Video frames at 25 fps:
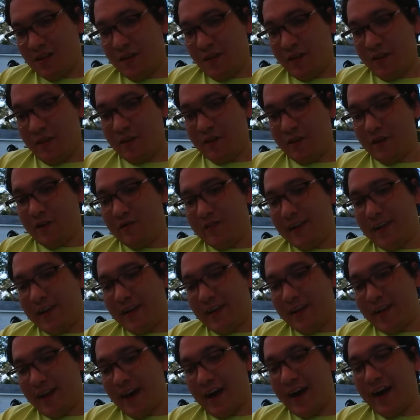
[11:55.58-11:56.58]
You know,
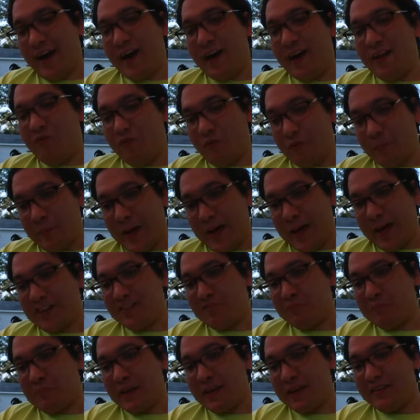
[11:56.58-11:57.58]
that guy from
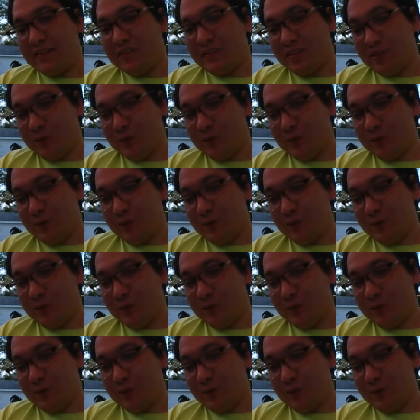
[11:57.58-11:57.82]
X-Men